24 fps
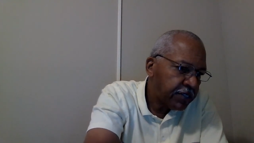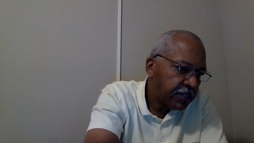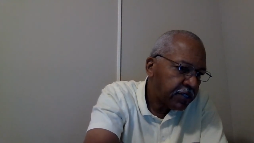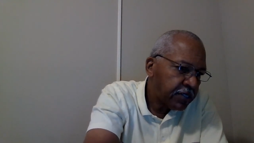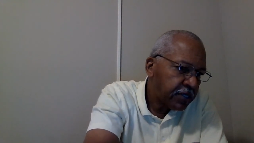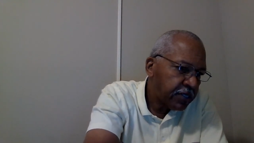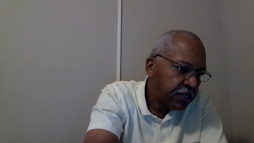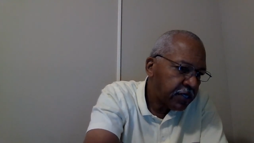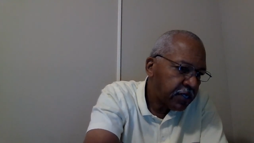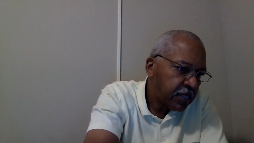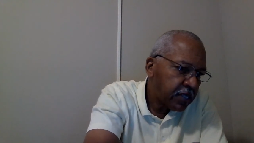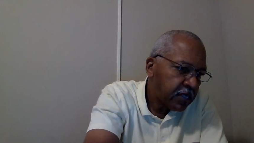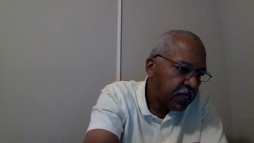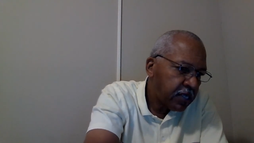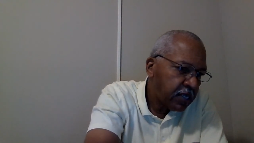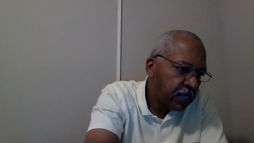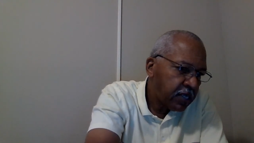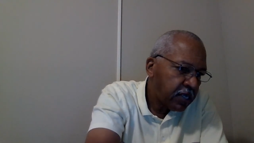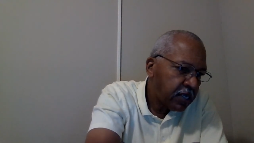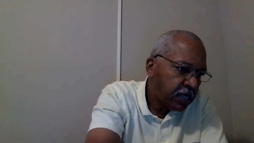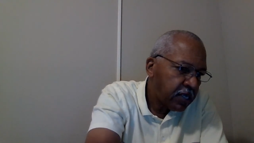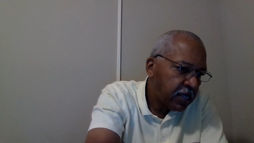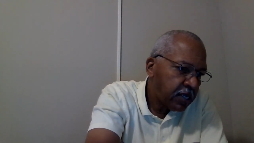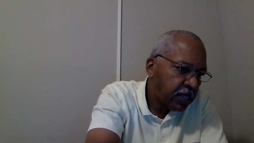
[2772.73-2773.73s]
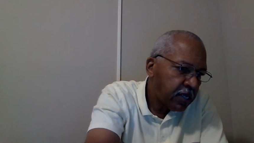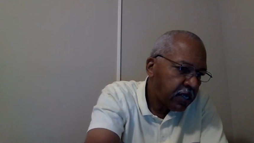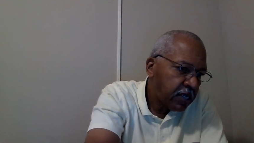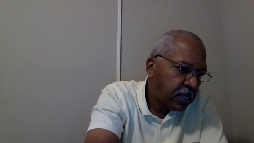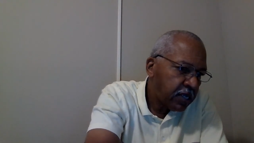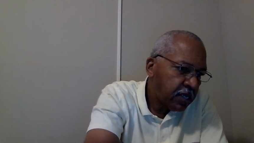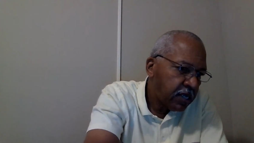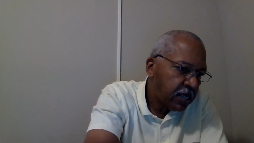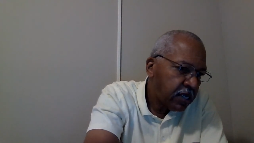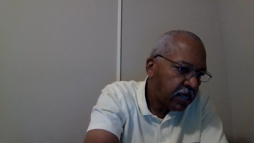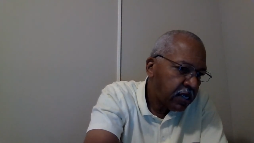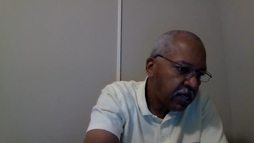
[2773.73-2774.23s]

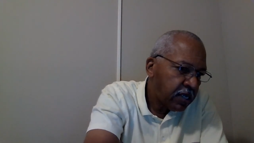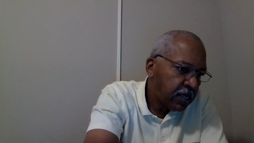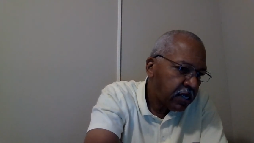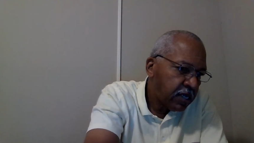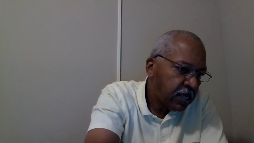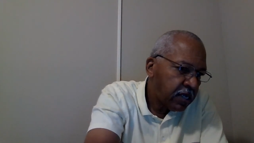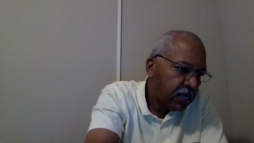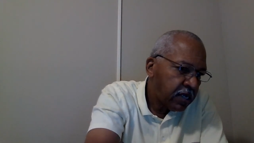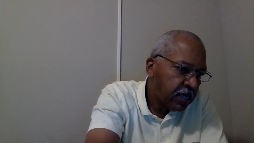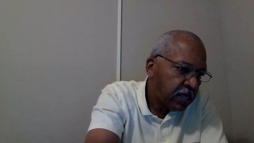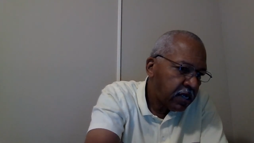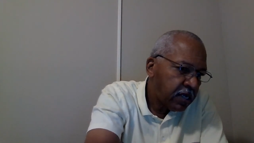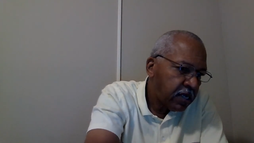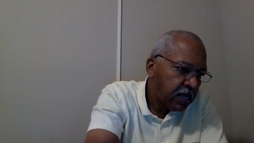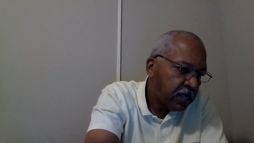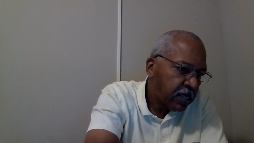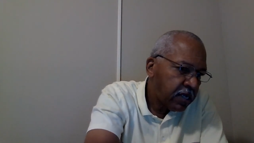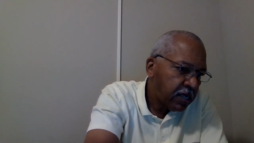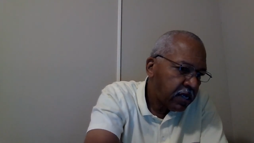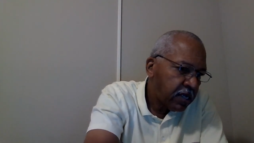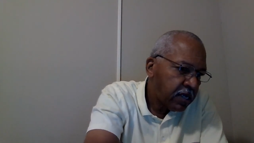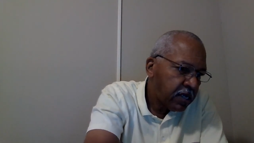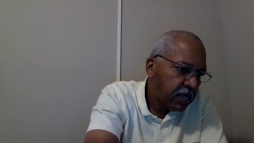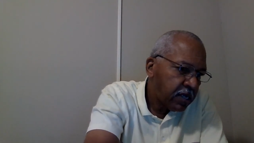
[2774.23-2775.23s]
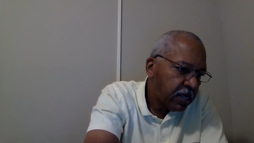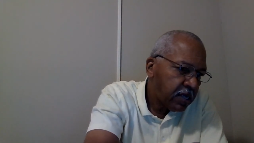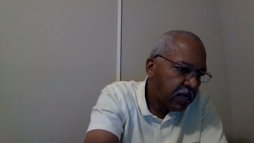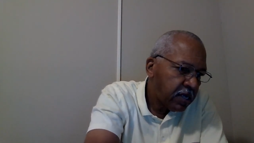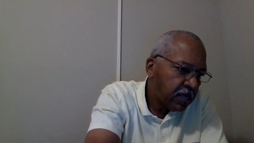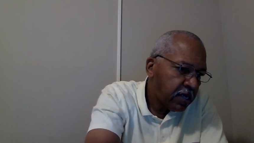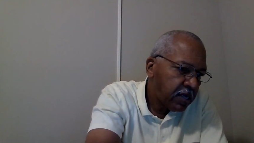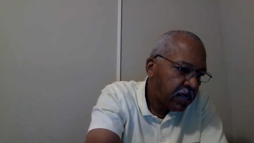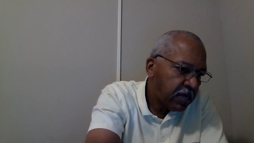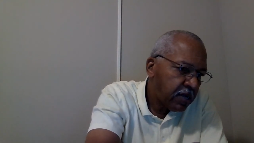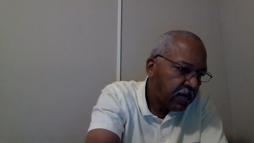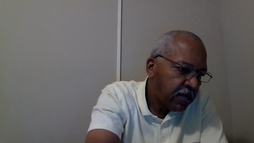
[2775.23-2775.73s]

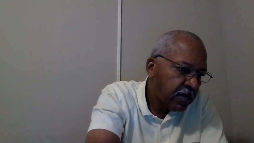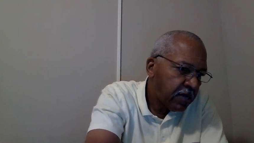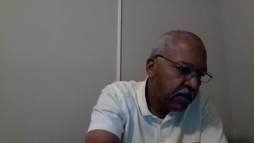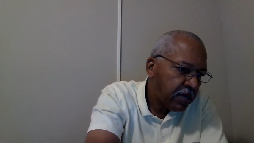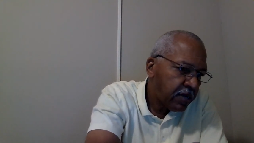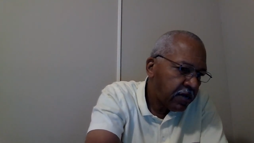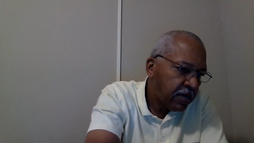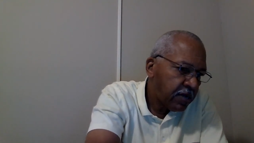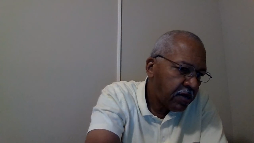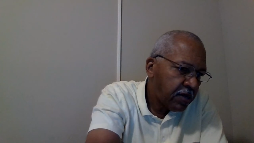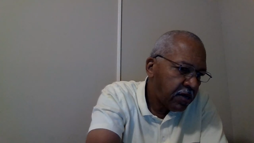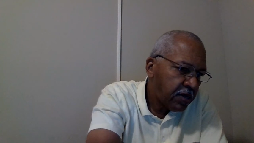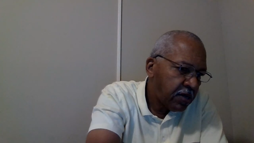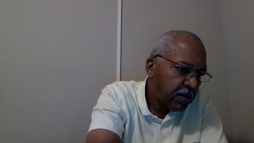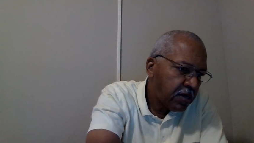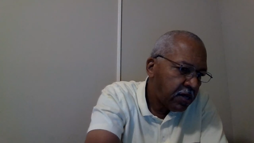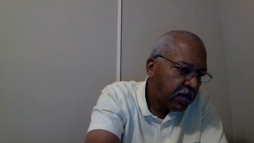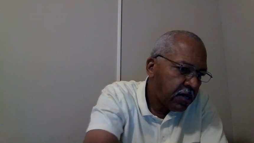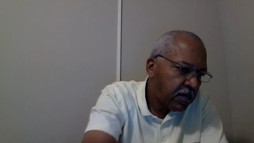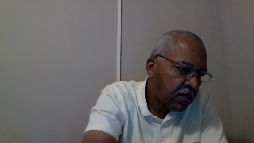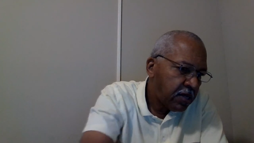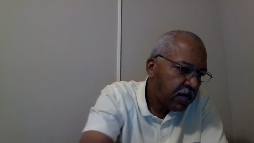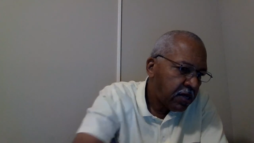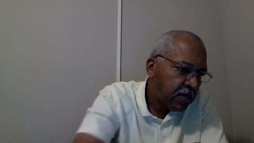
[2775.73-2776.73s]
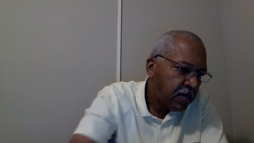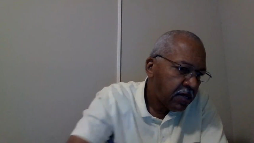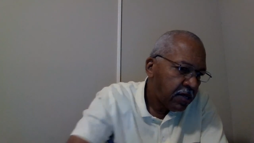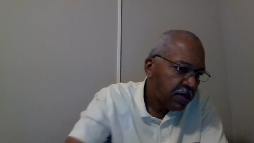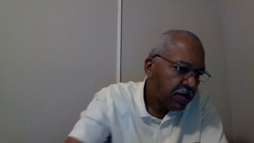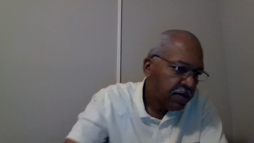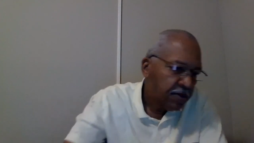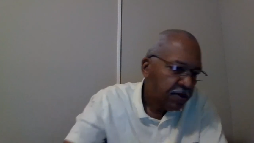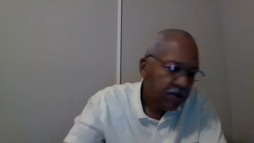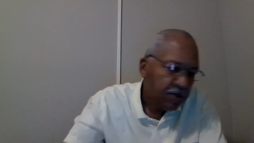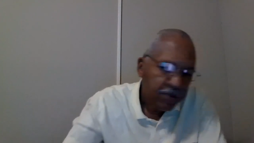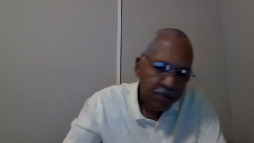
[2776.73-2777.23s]

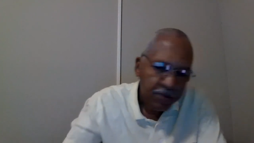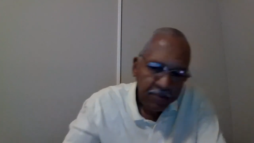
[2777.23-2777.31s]
Nothing is said.